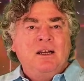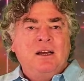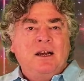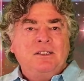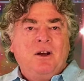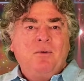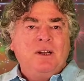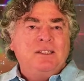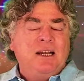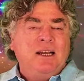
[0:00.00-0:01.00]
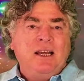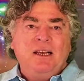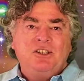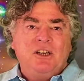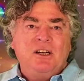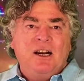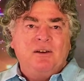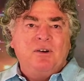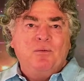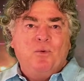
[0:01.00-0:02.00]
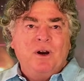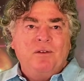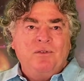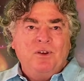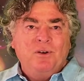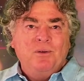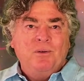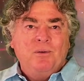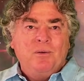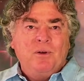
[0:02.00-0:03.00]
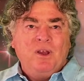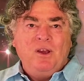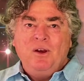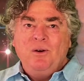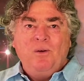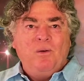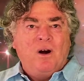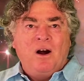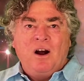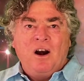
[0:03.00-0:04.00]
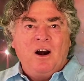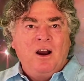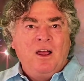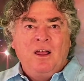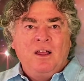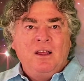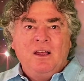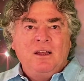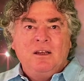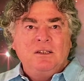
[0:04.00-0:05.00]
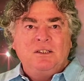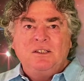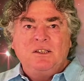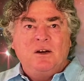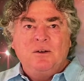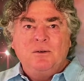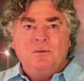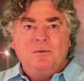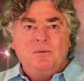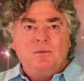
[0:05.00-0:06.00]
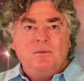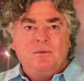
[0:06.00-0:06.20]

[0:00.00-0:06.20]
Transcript: And so I want to say to each and every one of you, you are so